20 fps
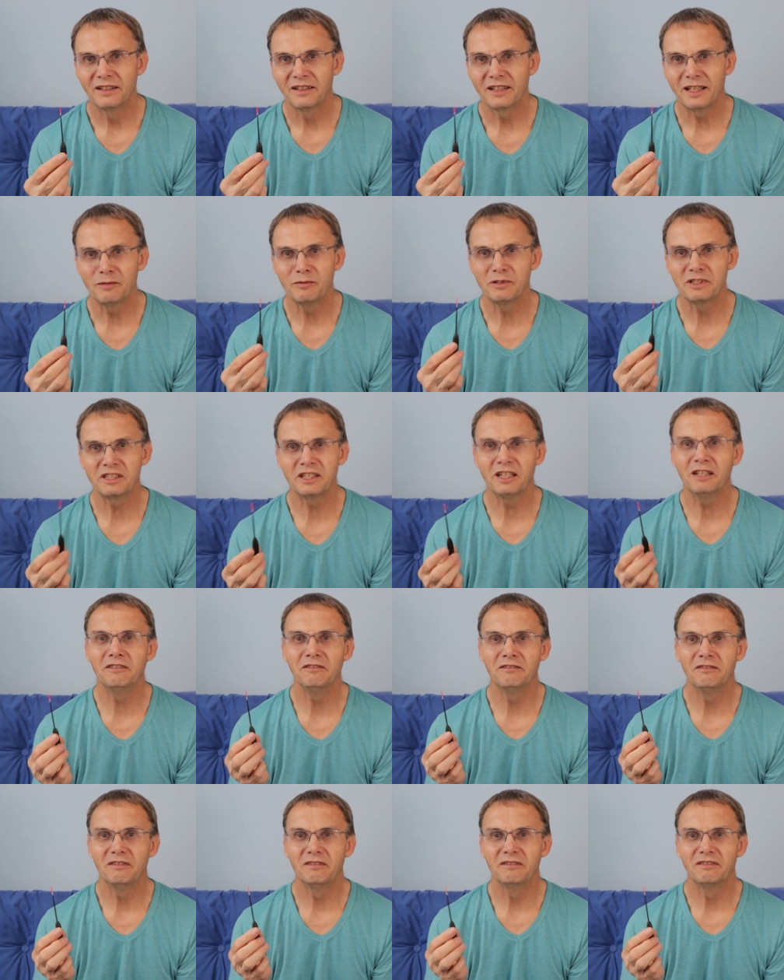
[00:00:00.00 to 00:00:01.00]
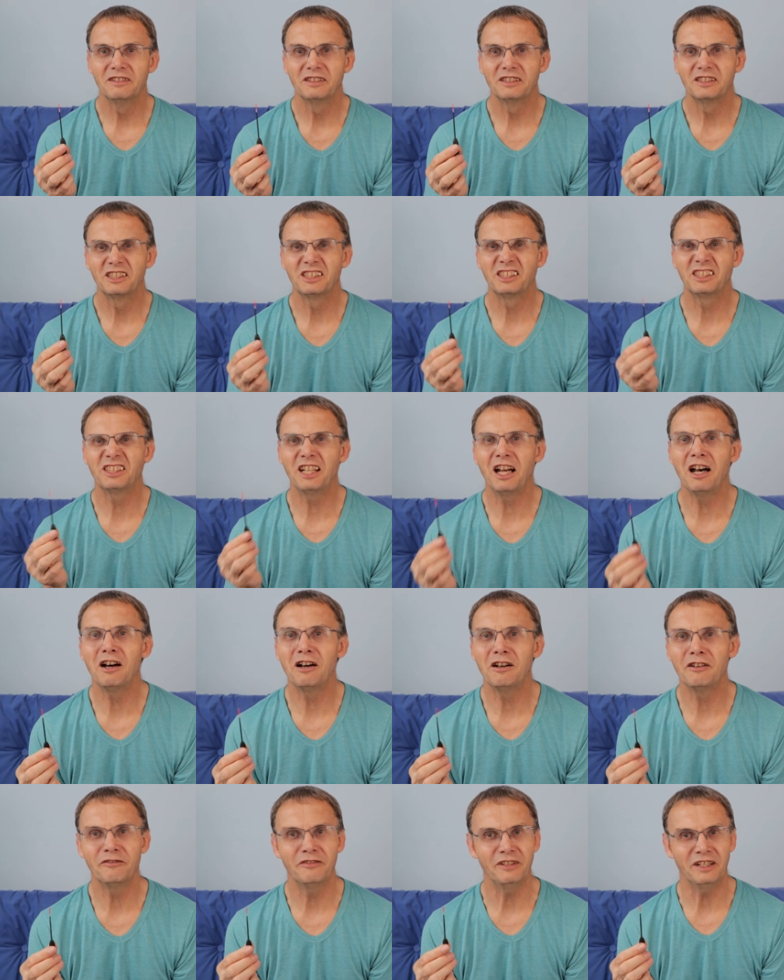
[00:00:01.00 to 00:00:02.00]
they were so
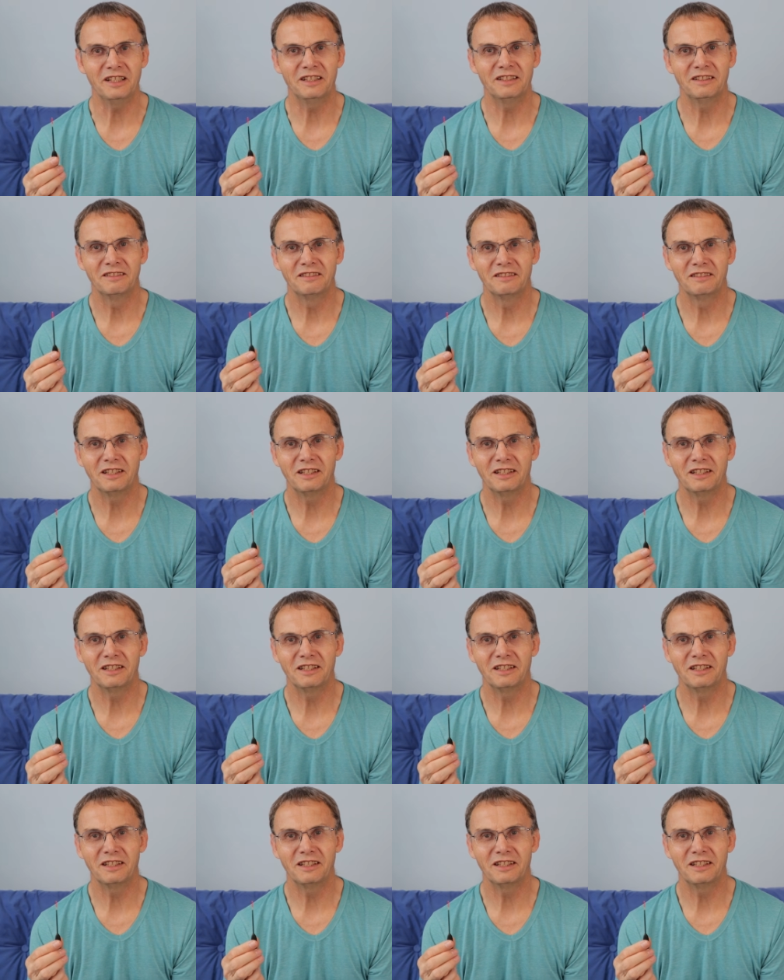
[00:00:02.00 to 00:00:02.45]
starving,